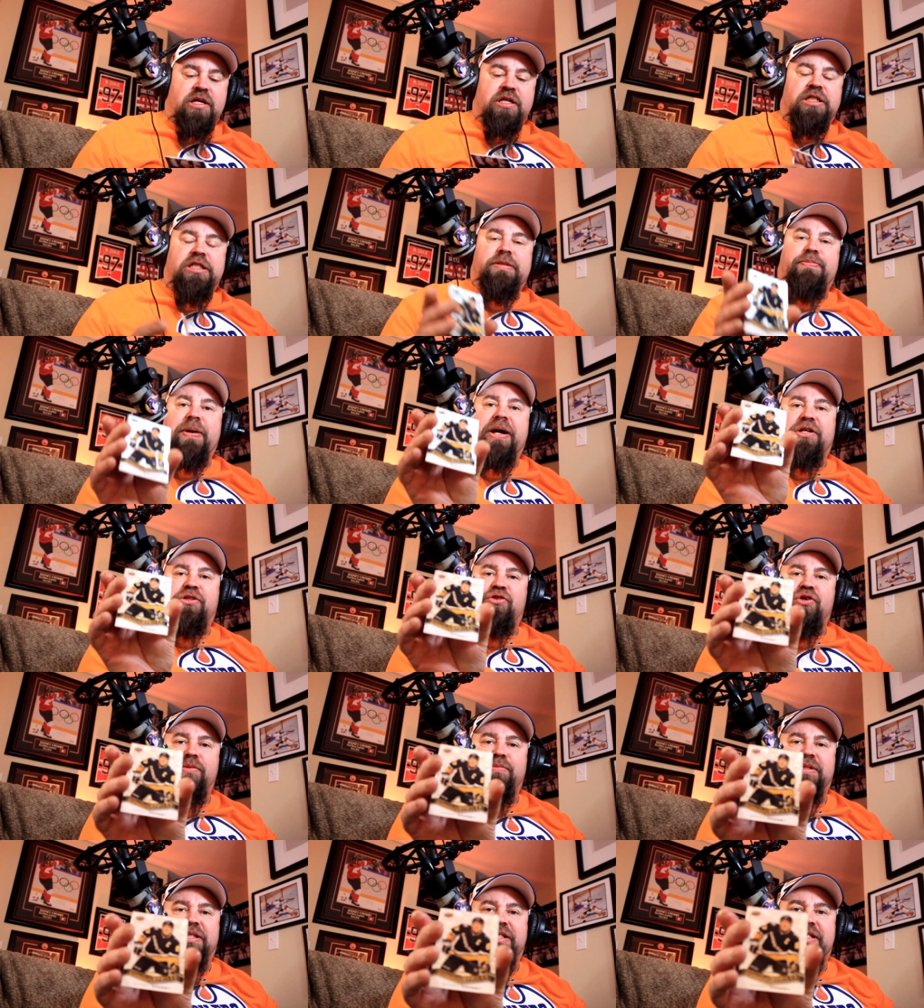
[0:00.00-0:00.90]

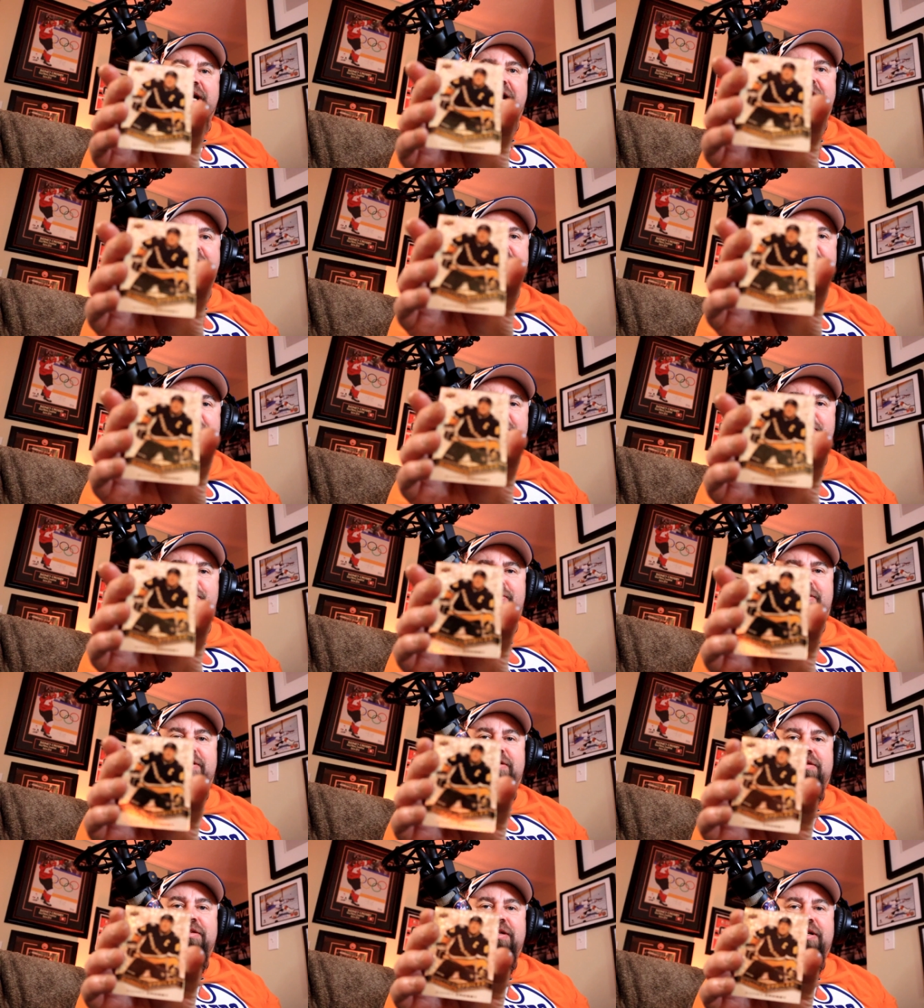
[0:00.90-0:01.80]
Spectrum
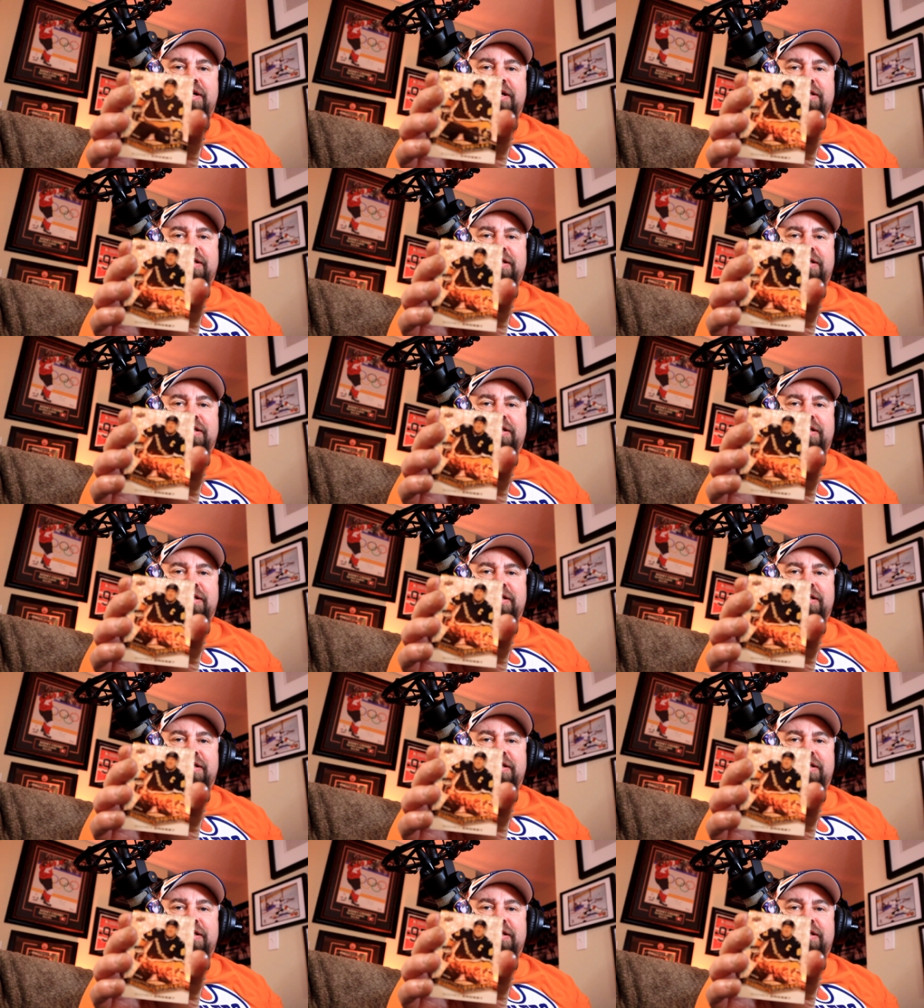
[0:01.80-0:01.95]
Standout.